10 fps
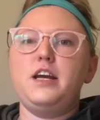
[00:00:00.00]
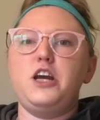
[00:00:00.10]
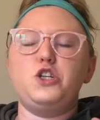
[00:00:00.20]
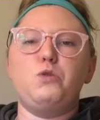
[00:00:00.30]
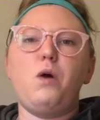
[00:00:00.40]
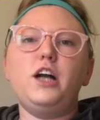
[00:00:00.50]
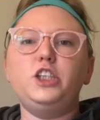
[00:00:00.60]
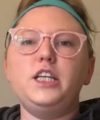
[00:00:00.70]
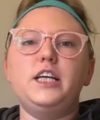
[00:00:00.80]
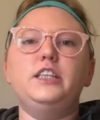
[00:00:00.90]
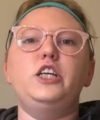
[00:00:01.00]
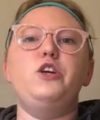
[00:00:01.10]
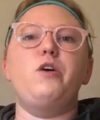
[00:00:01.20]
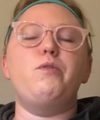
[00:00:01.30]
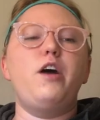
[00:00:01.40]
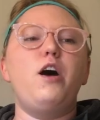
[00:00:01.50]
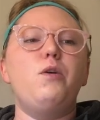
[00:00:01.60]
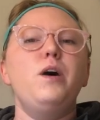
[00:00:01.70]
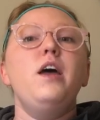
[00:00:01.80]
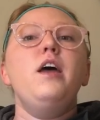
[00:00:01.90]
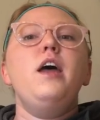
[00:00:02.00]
in case you're watching this and you don't know,